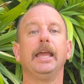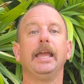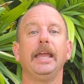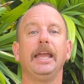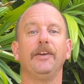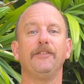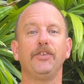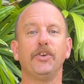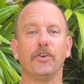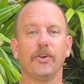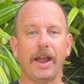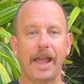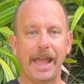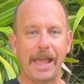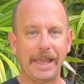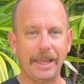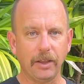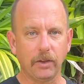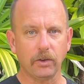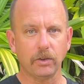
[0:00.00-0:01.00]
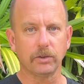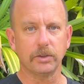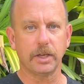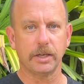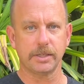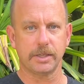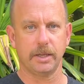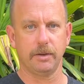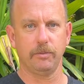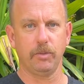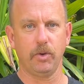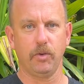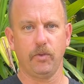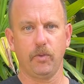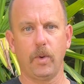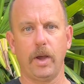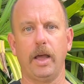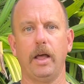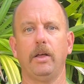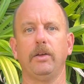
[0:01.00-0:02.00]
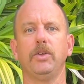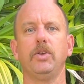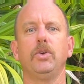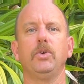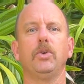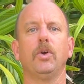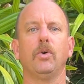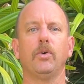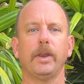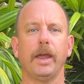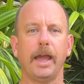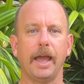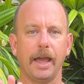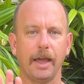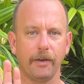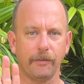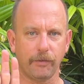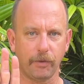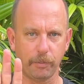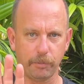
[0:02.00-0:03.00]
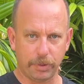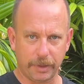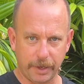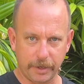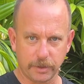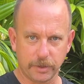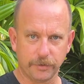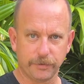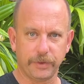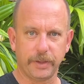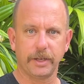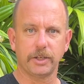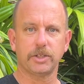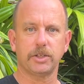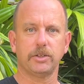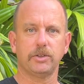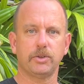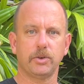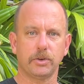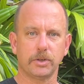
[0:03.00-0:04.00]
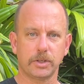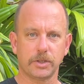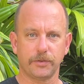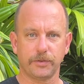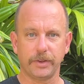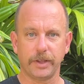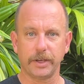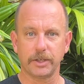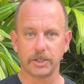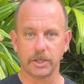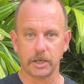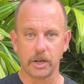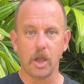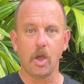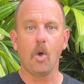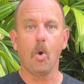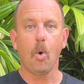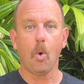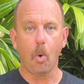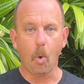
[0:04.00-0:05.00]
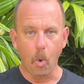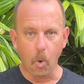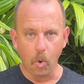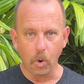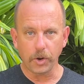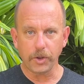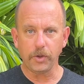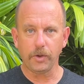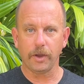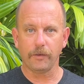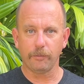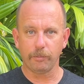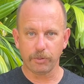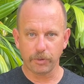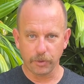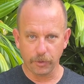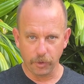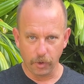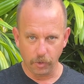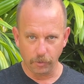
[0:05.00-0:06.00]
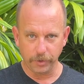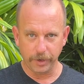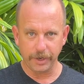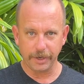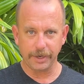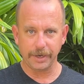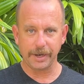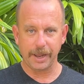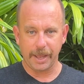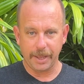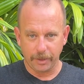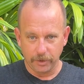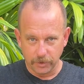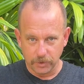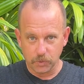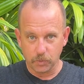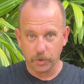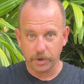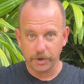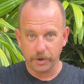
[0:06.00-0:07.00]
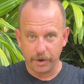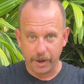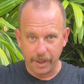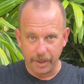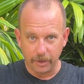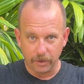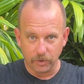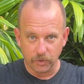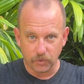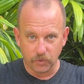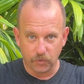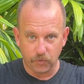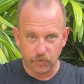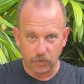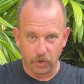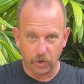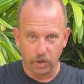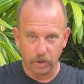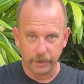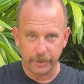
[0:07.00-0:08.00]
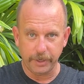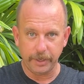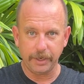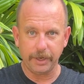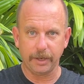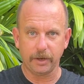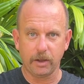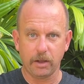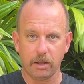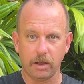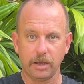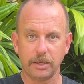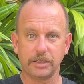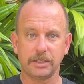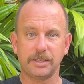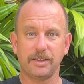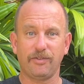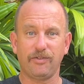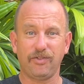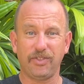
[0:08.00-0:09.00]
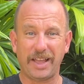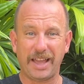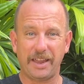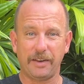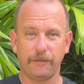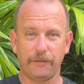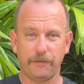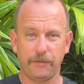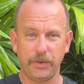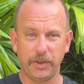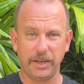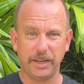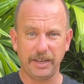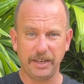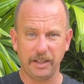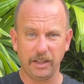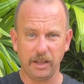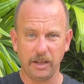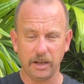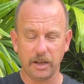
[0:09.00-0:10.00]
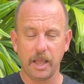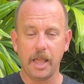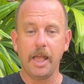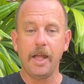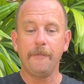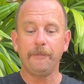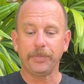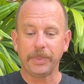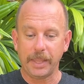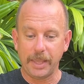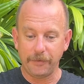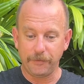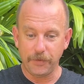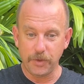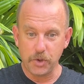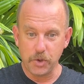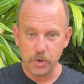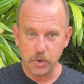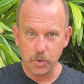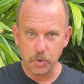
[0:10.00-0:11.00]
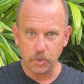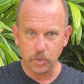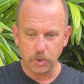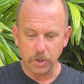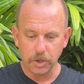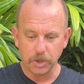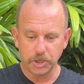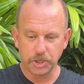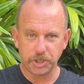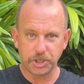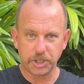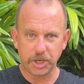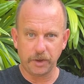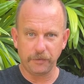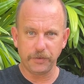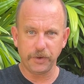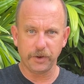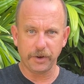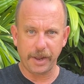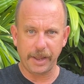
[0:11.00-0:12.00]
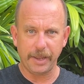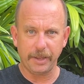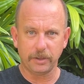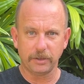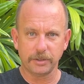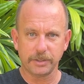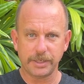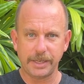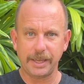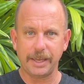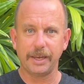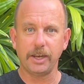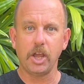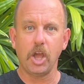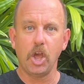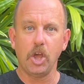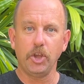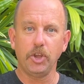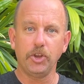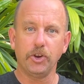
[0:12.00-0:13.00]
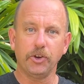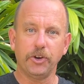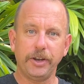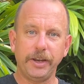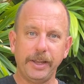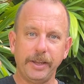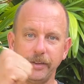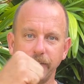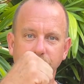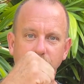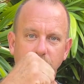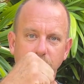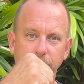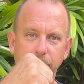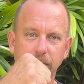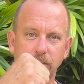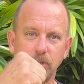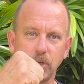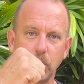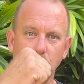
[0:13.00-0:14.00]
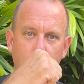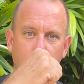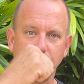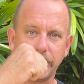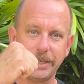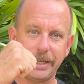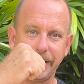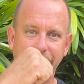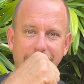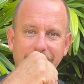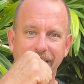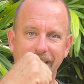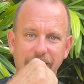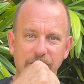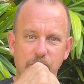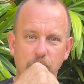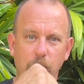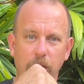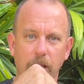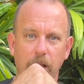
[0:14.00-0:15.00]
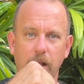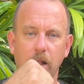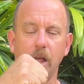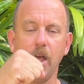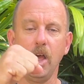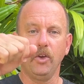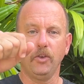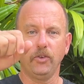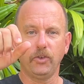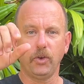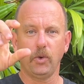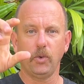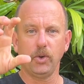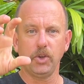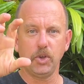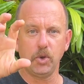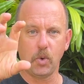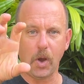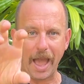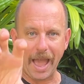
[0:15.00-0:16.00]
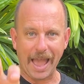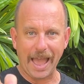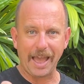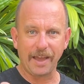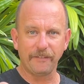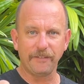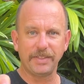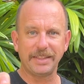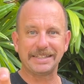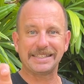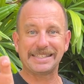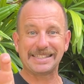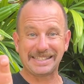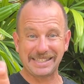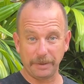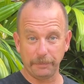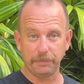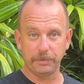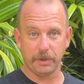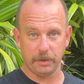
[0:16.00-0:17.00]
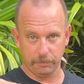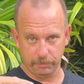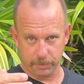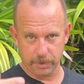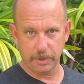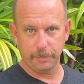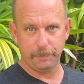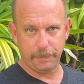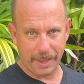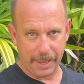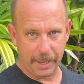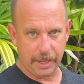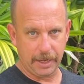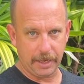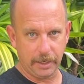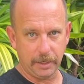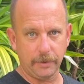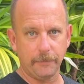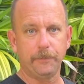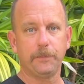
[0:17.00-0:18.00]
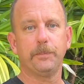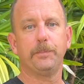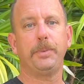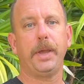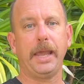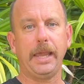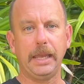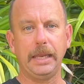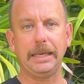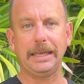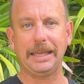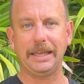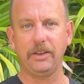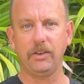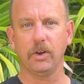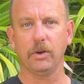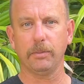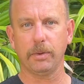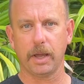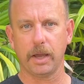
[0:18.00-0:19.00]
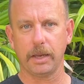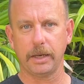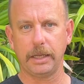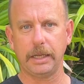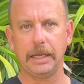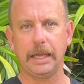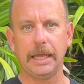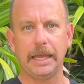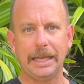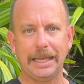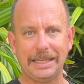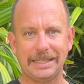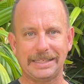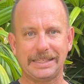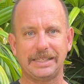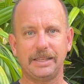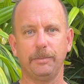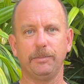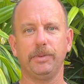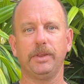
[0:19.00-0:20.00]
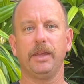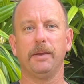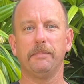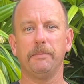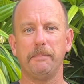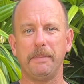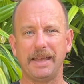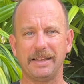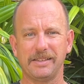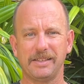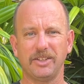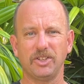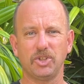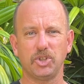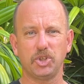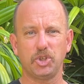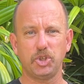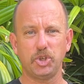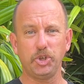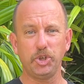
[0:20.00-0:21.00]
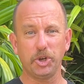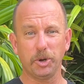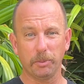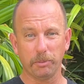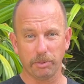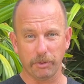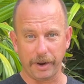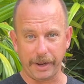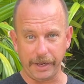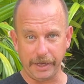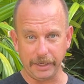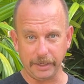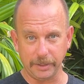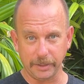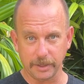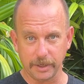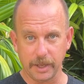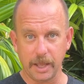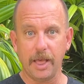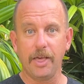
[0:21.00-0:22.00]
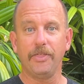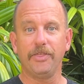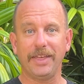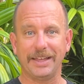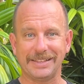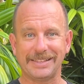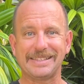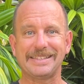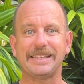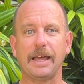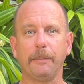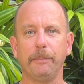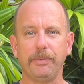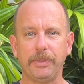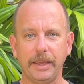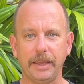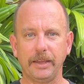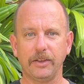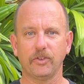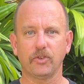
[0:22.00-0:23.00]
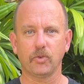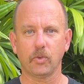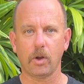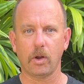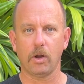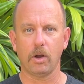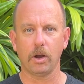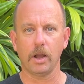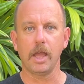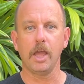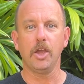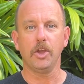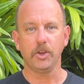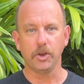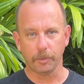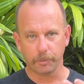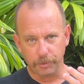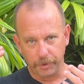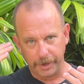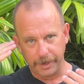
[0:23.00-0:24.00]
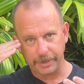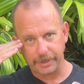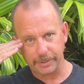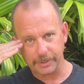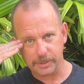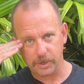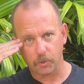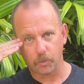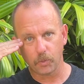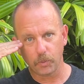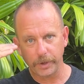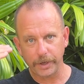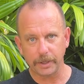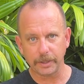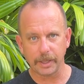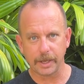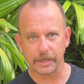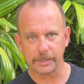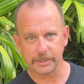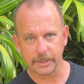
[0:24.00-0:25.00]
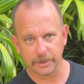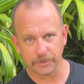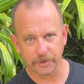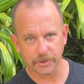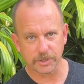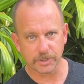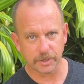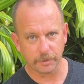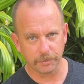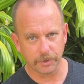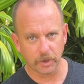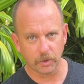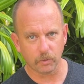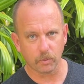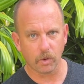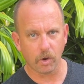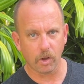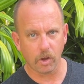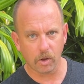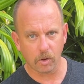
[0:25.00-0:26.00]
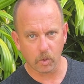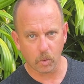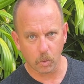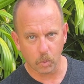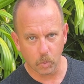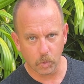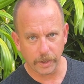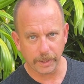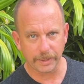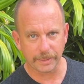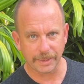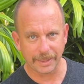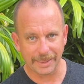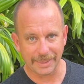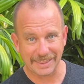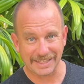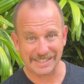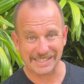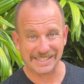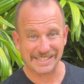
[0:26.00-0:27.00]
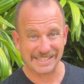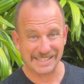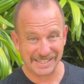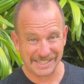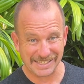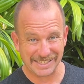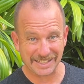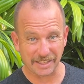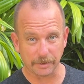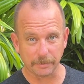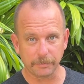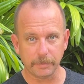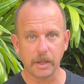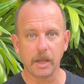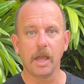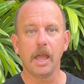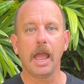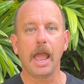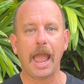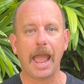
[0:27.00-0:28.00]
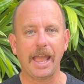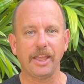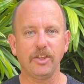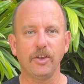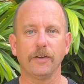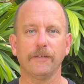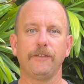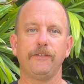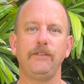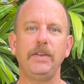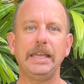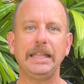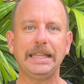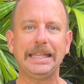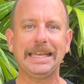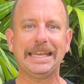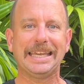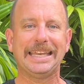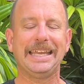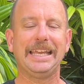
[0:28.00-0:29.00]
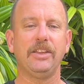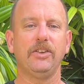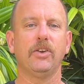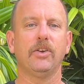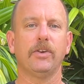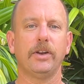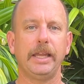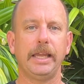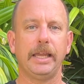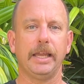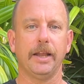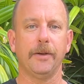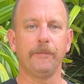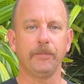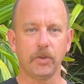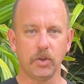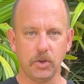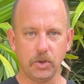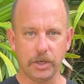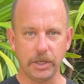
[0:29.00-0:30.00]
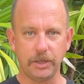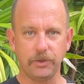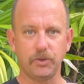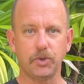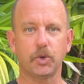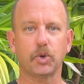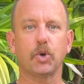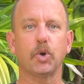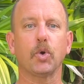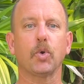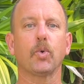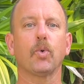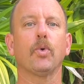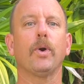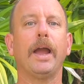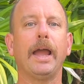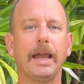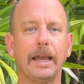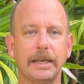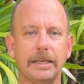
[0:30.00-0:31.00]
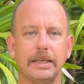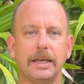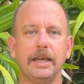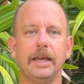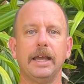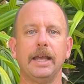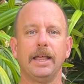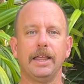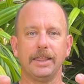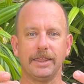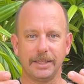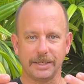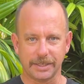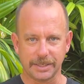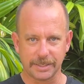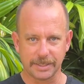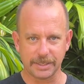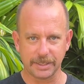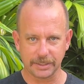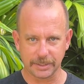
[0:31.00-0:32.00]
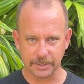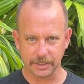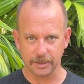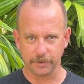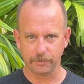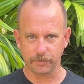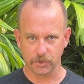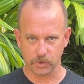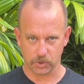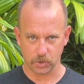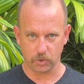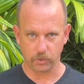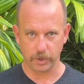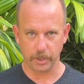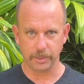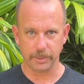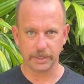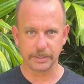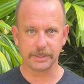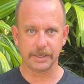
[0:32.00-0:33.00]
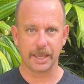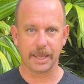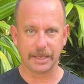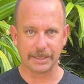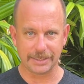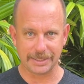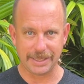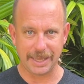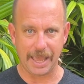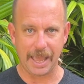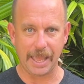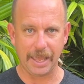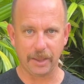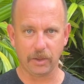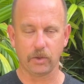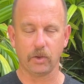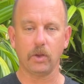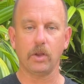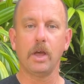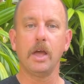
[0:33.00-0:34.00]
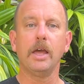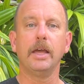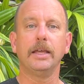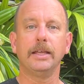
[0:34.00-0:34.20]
If your ankle doesn't move well, you don't have plantar flexion, dorsiflexion, or you have pronated ankles where your ankles fall in and cause the flat-footed look, if you shove your ankles in, your knee is going to be torqued in as well. So you have the symptom, the pain. Pain in your body is simply a message to your brain that something is wrong. Your brain is realizing there's something wrong with the system and you're feeling it in your knee. You need to correct the system. So in this case, the ankle.